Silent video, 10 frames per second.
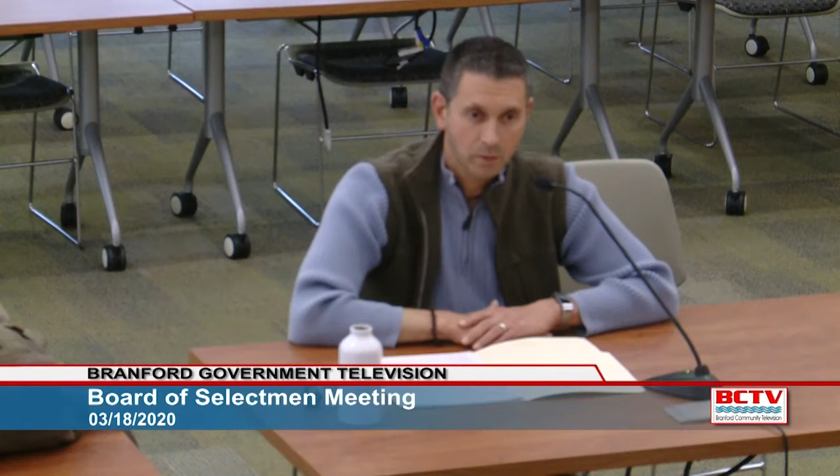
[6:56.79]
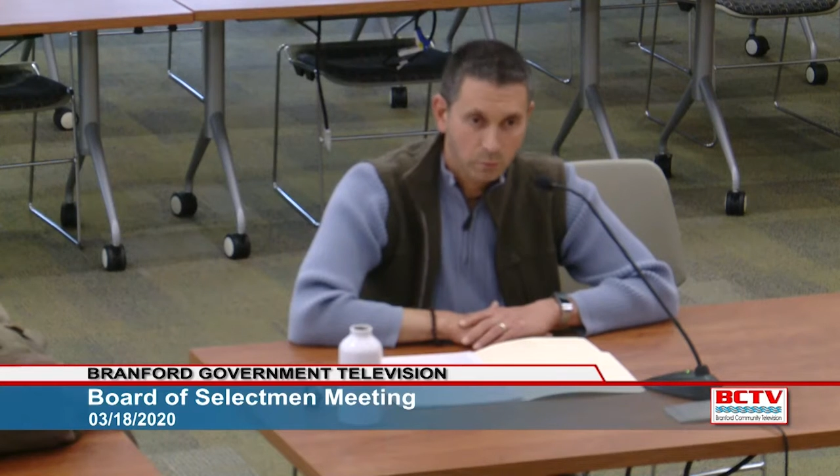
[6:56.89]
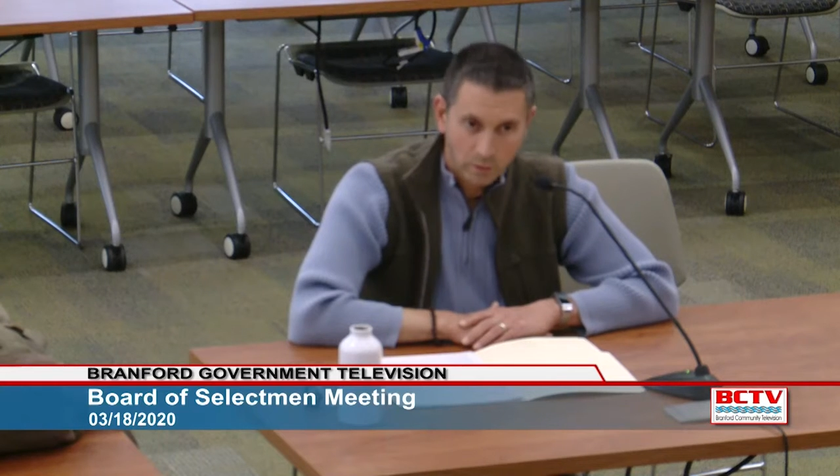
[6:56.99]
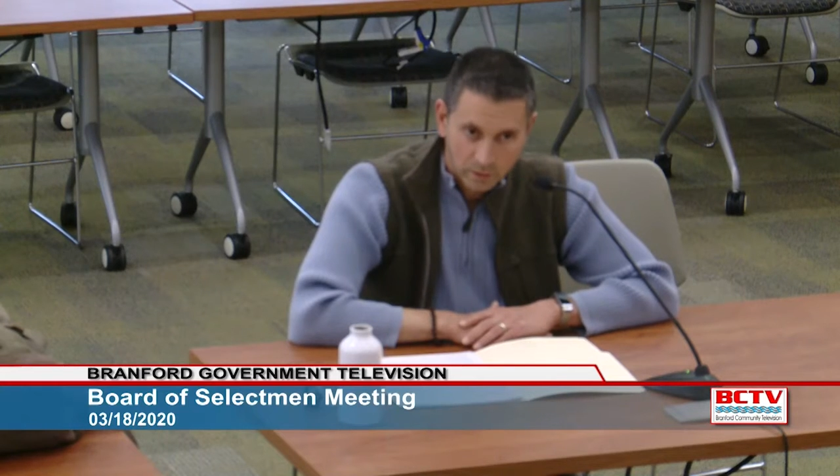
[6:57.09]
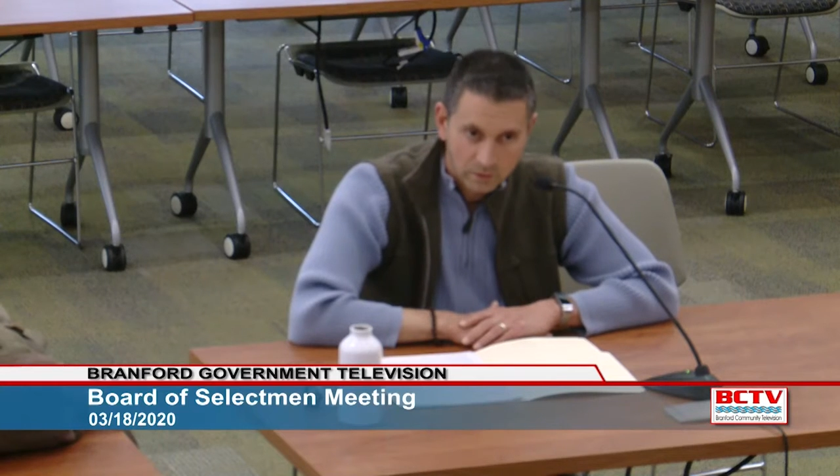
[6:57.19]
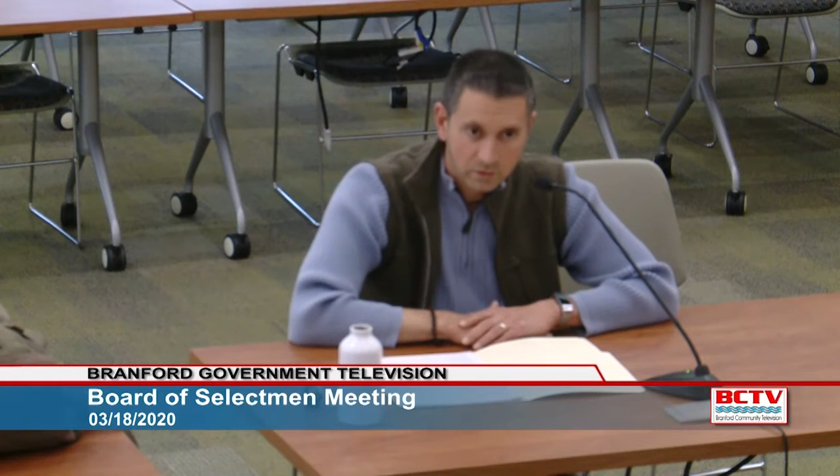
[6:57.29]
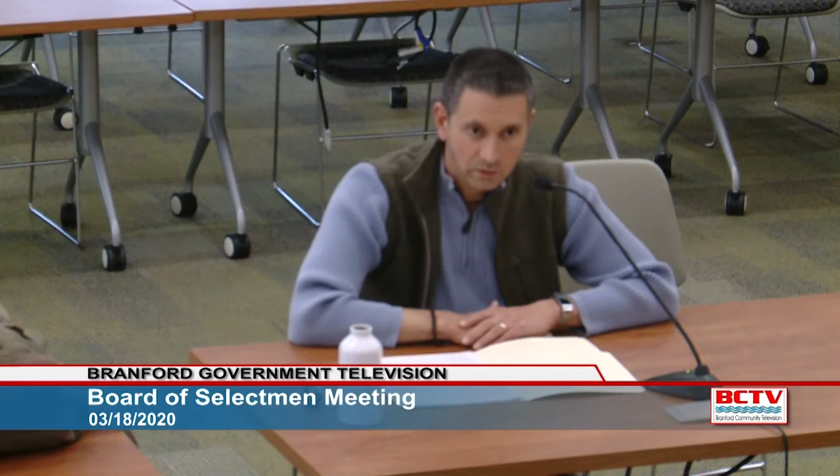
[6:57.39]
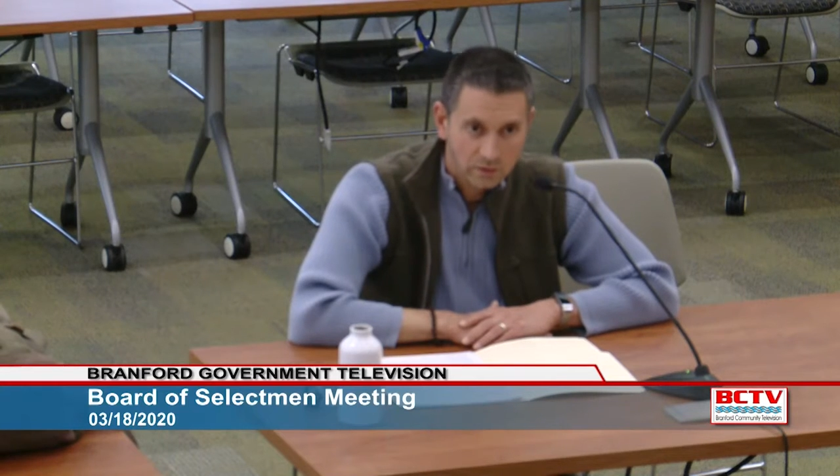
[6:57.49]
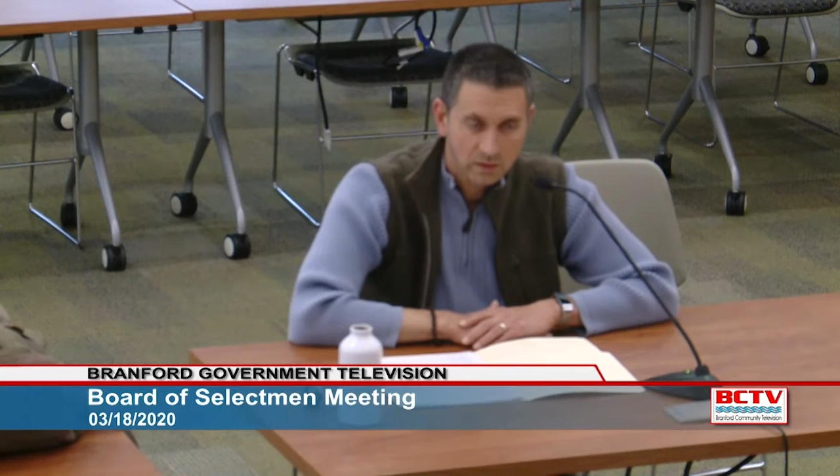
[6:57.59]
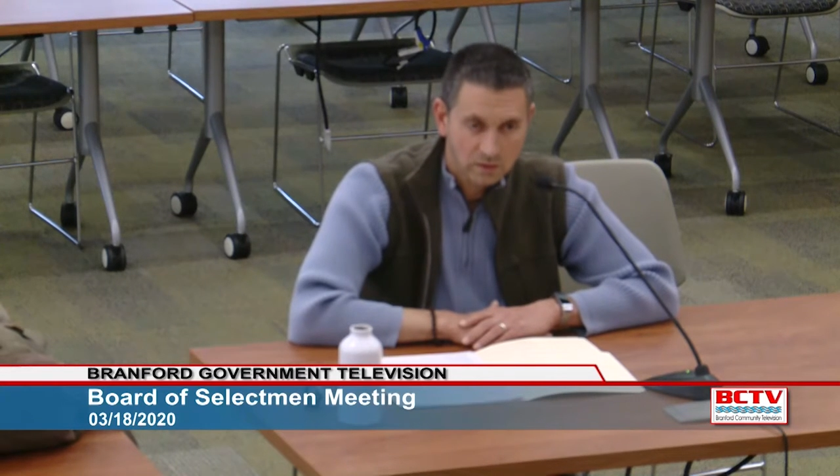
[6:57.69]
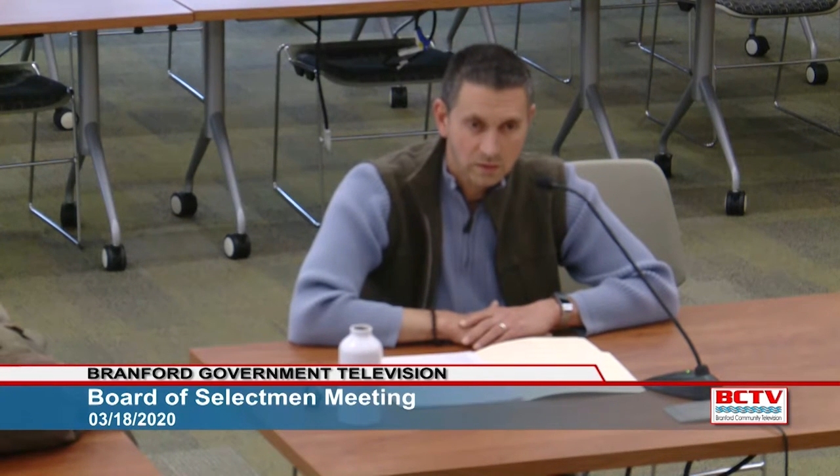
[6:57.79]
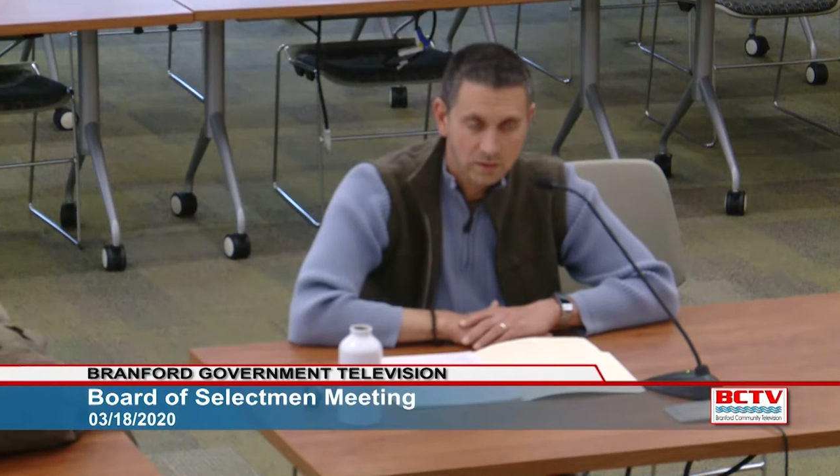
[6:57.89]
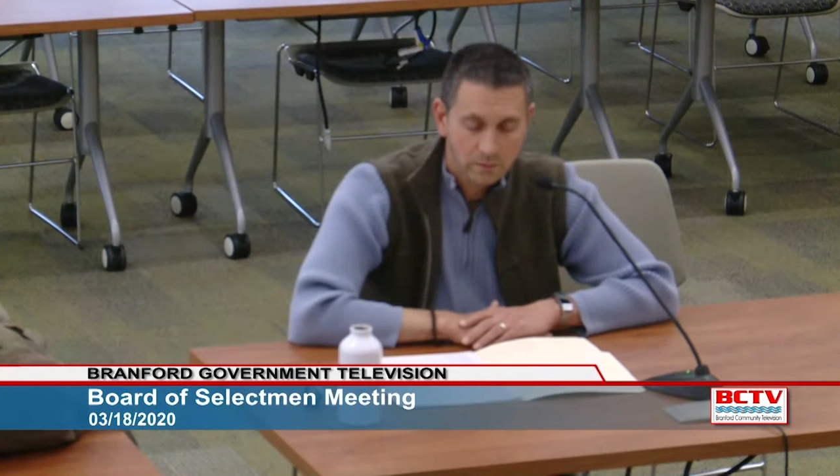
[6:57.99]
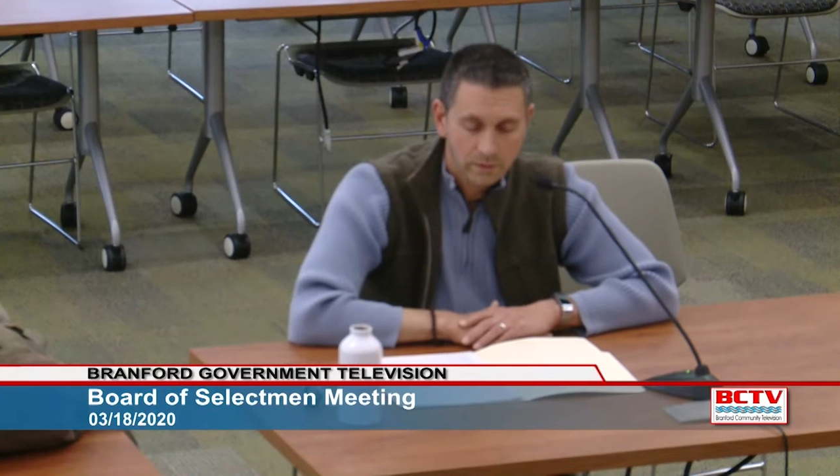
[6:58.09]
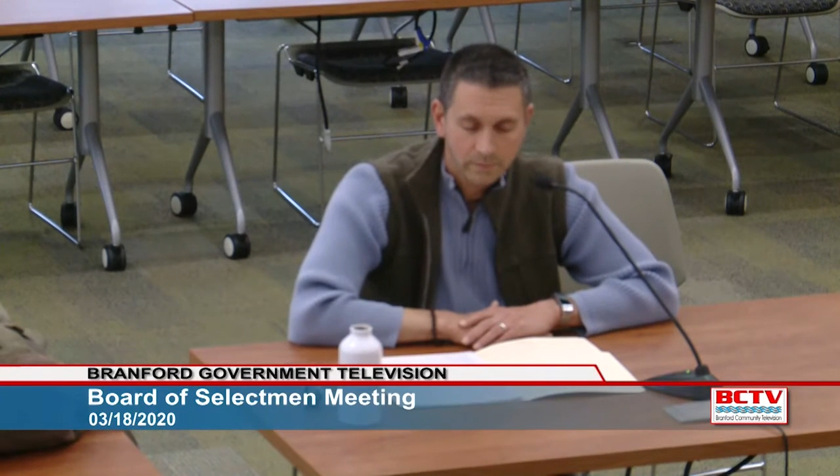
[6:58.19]
the work is still
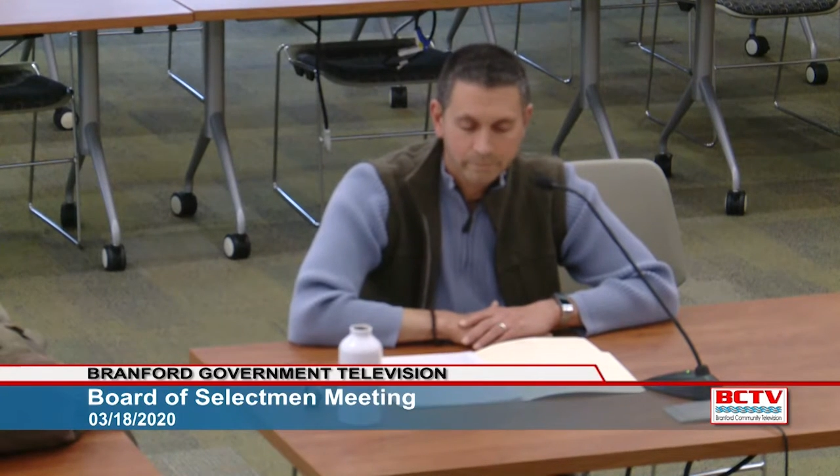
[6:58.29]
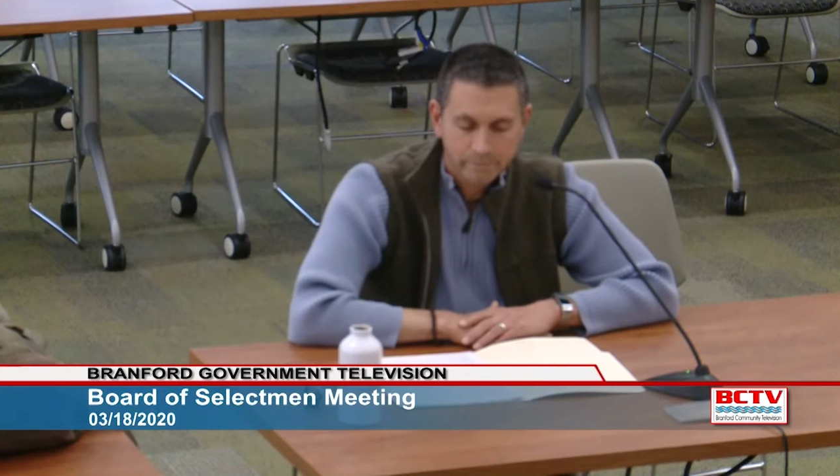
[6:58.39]
continuing.